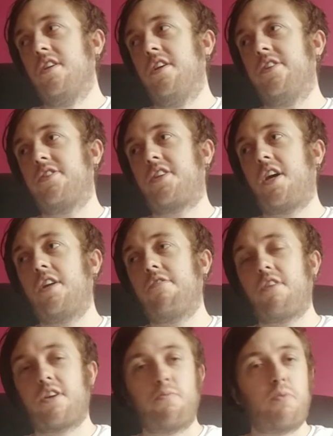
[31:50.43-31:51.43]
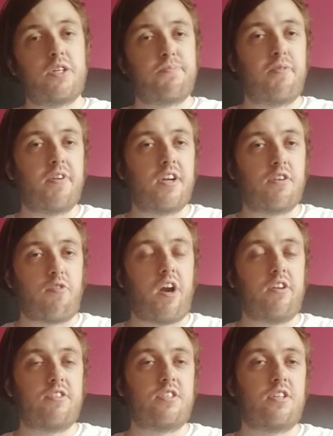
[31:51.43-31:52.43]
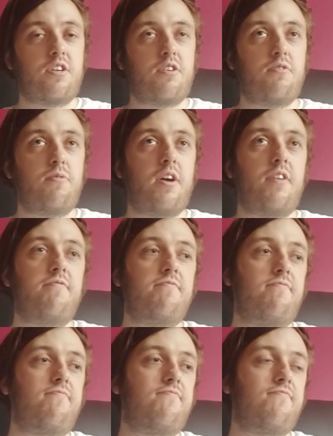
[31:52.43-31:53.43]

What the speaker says: It's kind of like a whispering growl, so